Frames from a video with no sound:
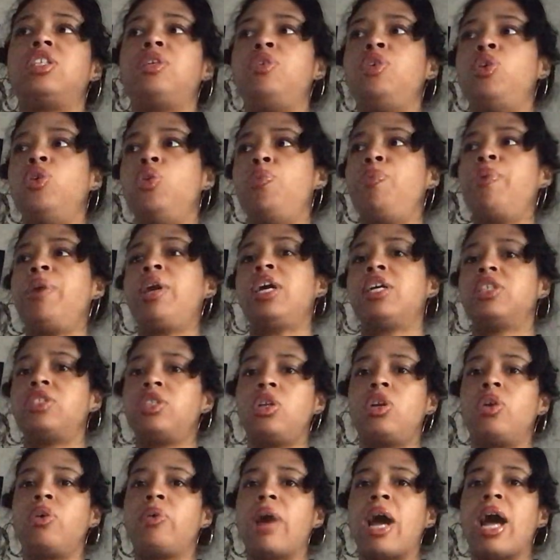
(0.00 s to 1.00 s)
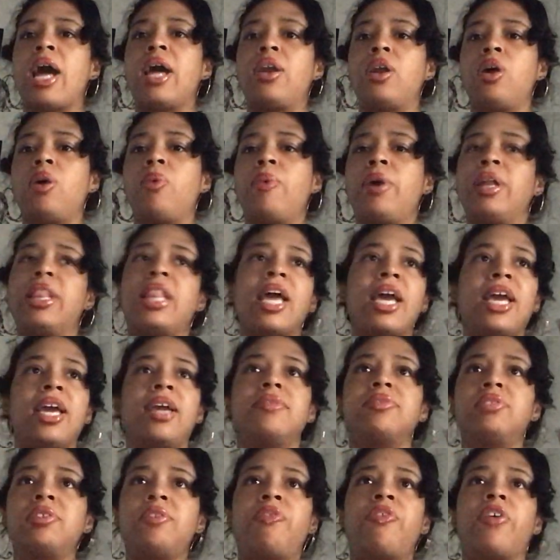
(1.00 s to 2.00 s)
You, because you don't got no one that
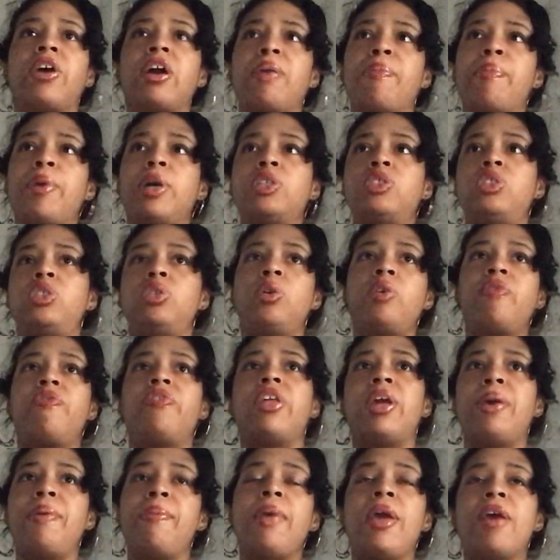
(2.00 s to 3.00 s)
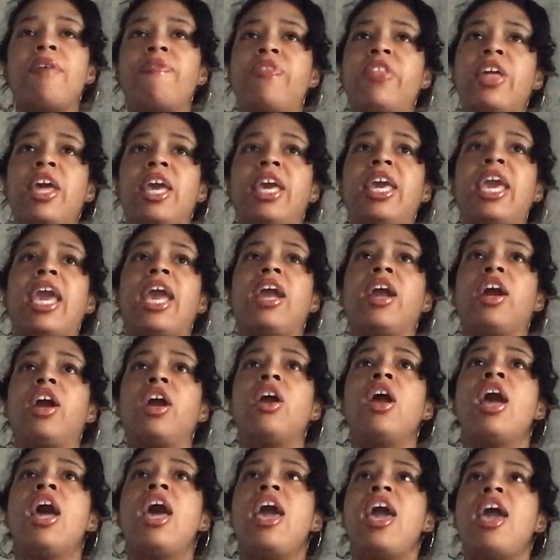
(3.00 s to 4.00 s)
gives a fuck about you if they
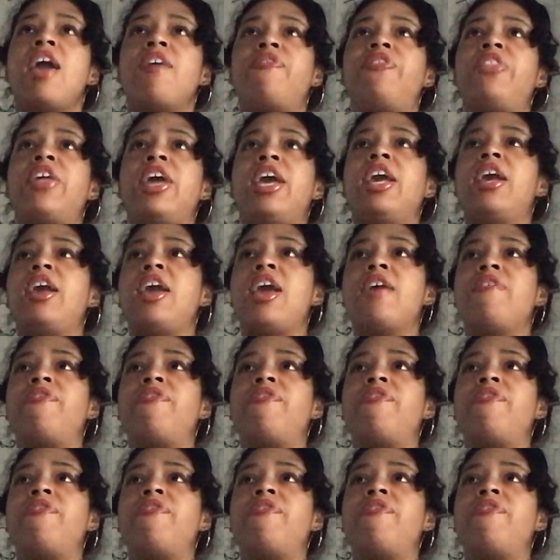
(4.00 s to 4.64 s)
care, if they